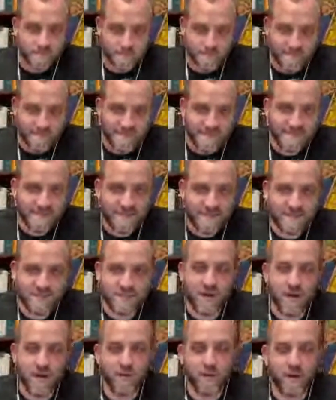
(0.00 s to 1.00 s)

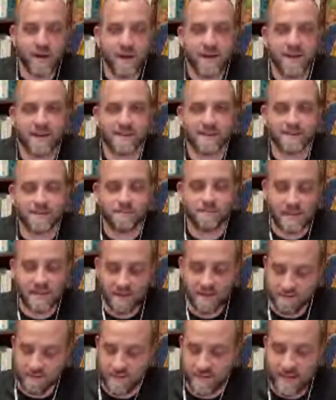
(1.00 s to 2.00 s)
So
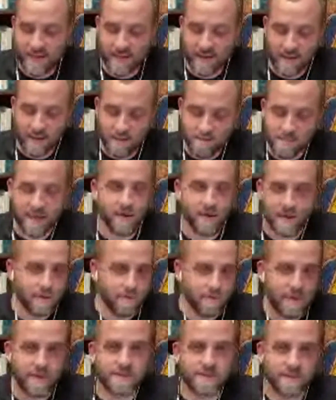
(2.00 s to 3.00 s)
be here for that, and be
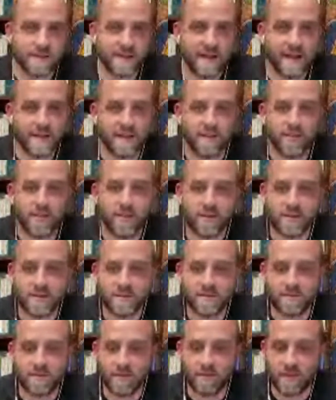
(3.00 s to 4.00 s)
here Sunday at
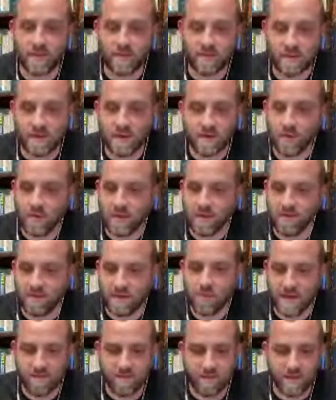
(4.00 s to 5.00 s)
10:30 for the second week
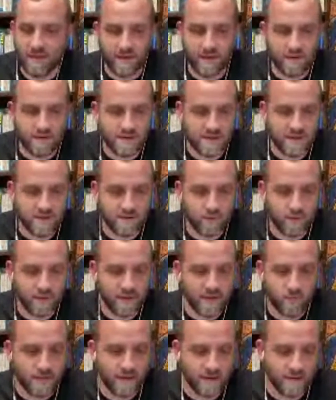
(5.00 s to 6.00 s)
of Advent as
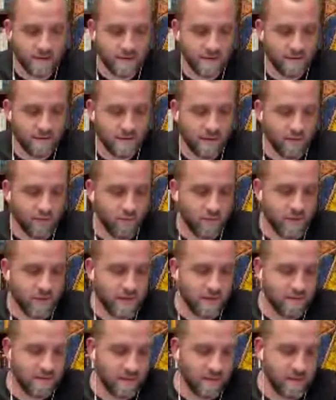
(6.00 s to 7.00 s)
we
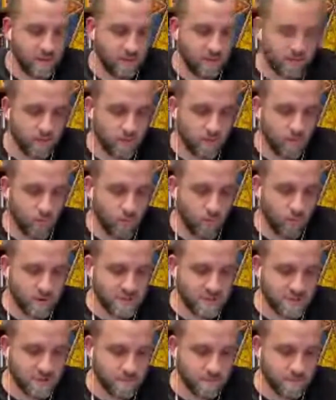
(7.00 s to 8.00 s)
continue to
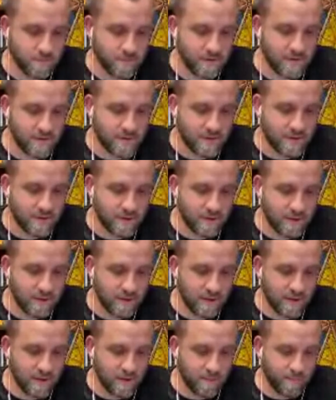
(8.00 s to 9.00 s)
worship,
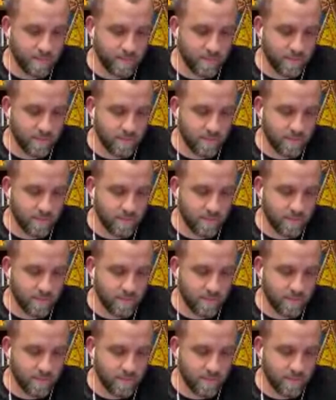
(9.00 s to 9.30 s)
and